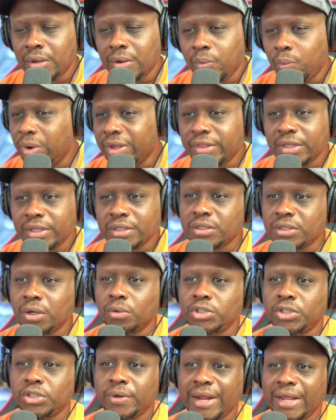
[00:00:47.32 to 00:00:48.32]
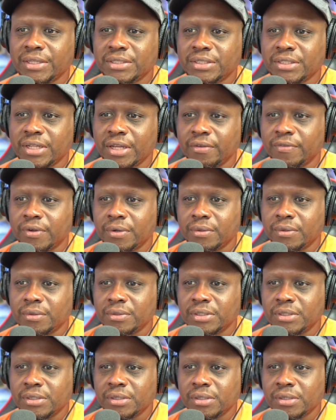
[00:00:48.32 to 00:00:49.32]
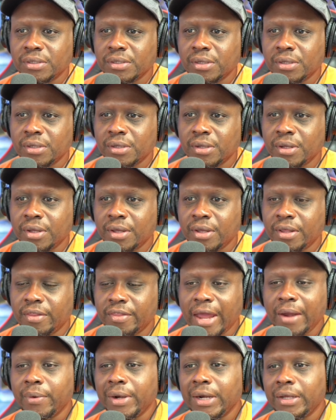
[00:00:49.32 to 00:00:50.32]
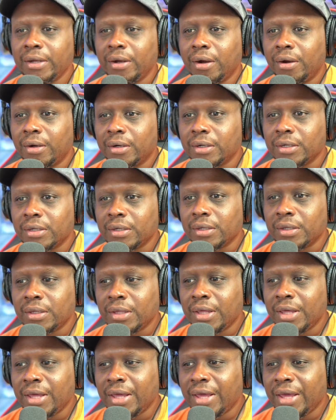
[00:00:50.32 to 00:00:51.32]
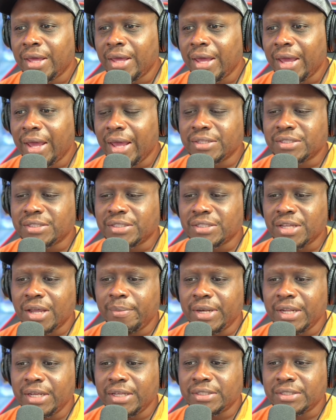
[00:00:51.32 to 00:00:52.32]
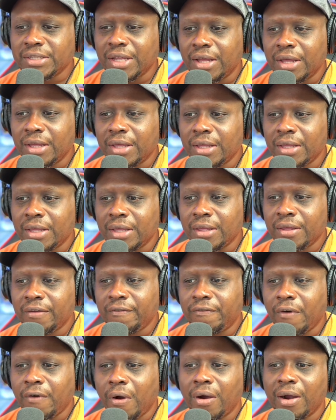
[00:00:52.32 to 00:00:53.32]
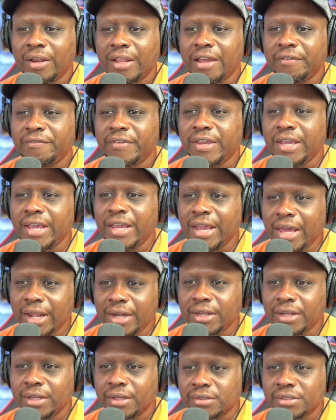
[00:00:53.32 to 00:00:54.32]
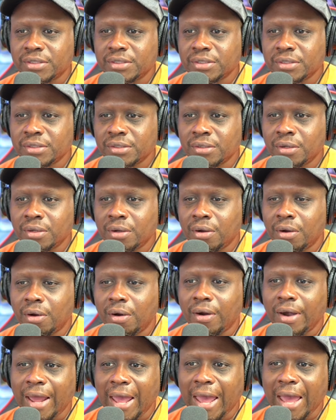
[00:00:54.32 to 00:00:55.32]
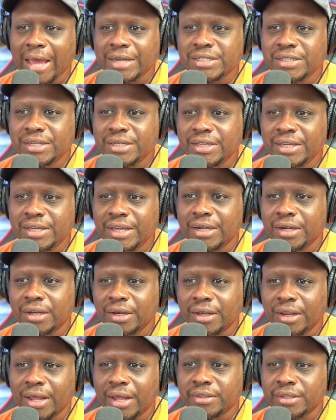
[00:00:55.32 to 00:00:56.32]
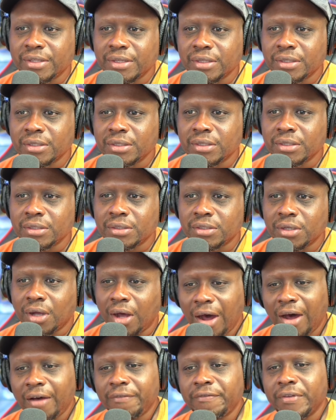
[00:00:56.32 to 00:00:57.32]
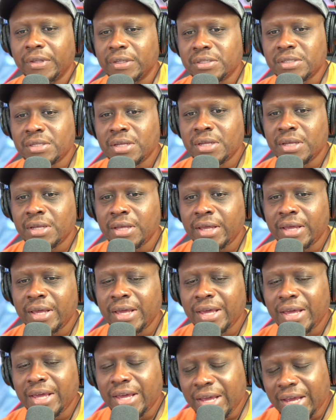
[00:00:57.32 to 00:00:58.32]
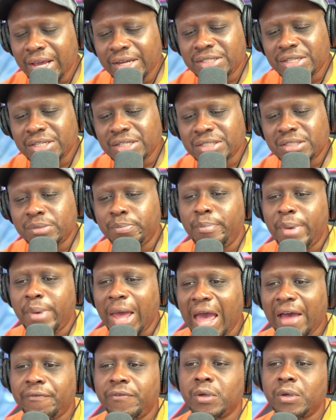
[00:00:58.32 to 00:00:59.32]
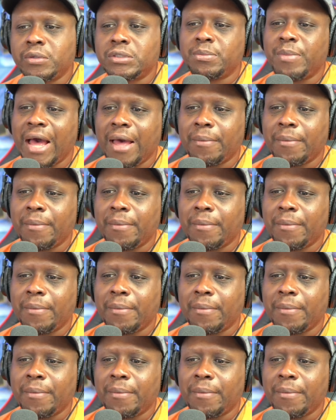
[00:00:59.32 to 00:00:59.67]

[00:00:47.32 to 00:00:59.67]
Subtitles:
with this whole trans thing, folks. They really are. And some of these far left idiots are actually getting elected to office. It just baffles my